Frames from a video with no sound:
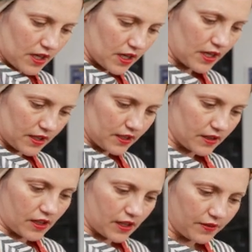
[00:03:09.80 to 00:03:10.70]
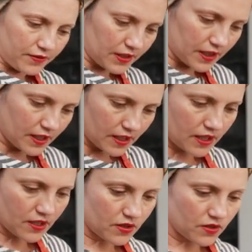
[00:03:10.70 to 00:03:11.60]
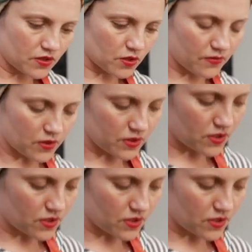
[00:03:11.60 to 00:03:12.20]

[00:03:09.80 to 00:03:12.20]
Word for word: cut it in half. So I've got